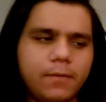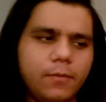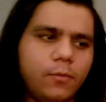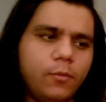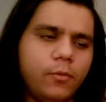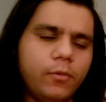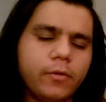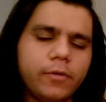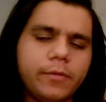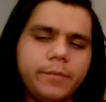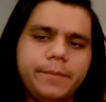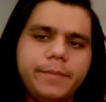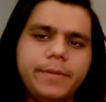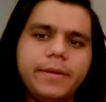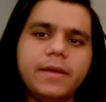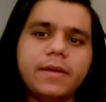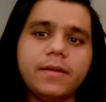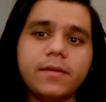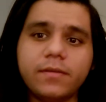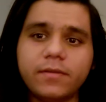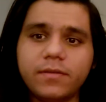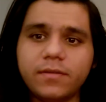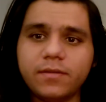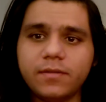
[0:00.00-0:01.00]
War and
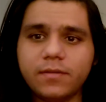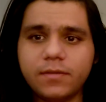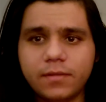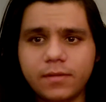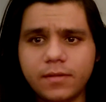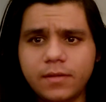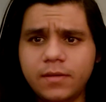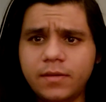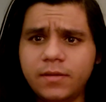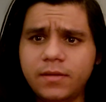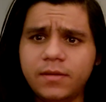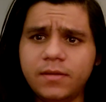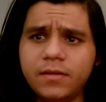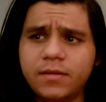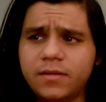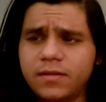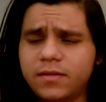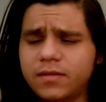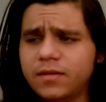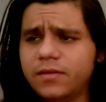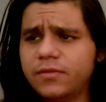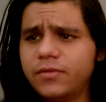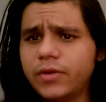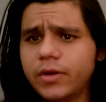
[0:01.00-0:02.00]
Peace
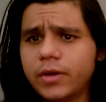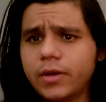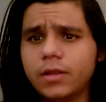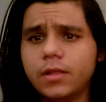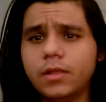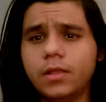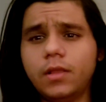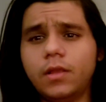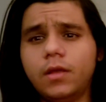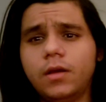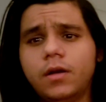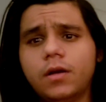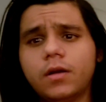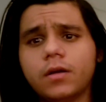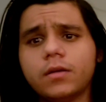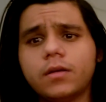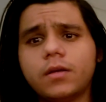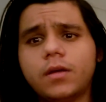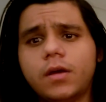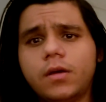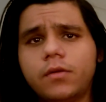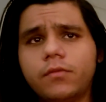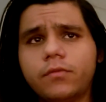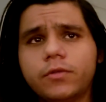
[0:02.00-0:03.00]
is a very long
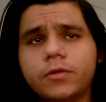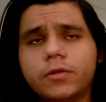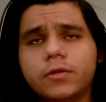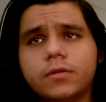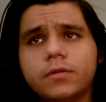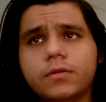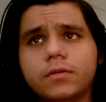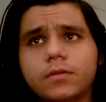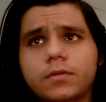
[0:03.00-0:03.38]
novel.